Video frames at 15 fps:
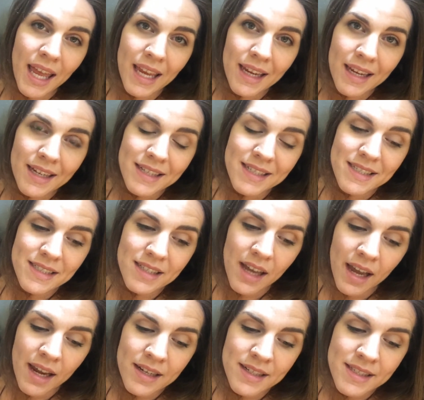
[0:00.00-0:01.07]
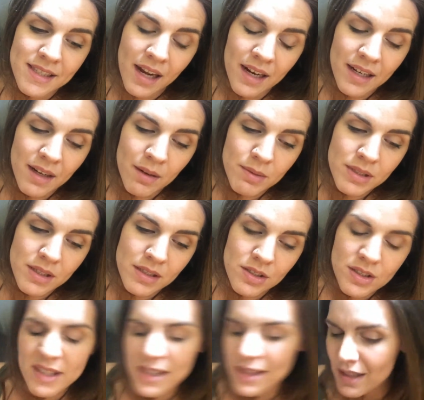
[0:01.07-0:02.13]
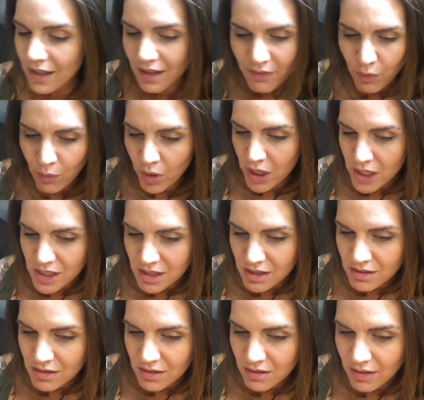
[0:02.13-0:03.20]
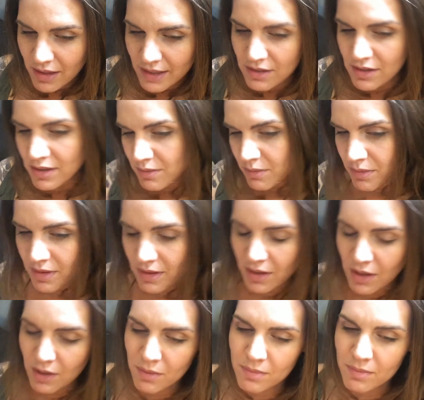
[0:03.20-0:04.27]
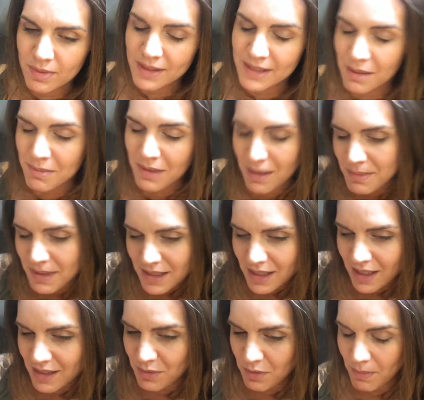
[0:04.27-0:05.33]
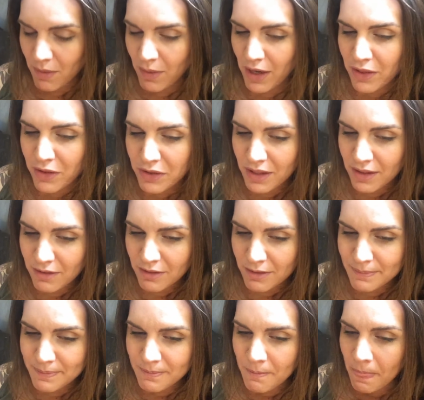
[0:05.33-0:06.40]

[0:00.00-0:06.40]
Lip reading: And I decided I was going to just see if it worked, like just, with, you know, because sometimes it does with my regular needle.